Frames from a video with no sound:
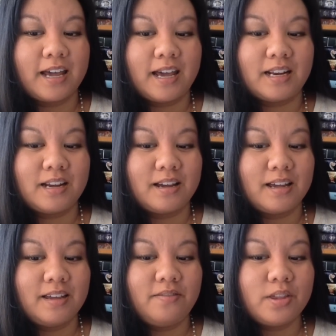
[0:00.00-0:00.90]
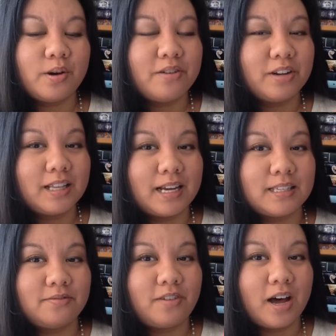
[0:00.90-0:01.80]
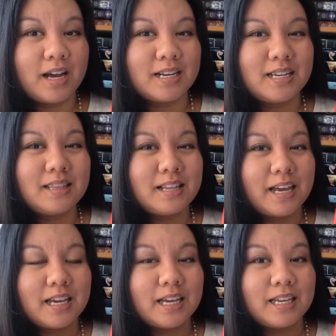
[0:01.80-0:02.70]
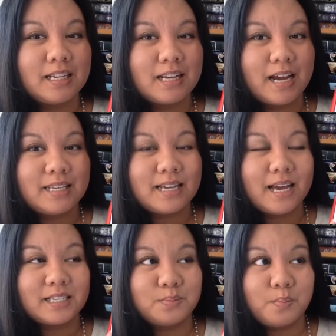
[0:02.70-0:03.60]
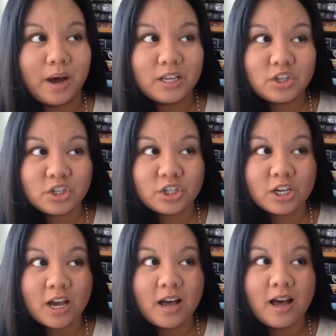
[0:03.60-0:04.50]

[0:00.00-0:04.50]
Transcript: and even though I really like Defy, I didn't like Ignite as much.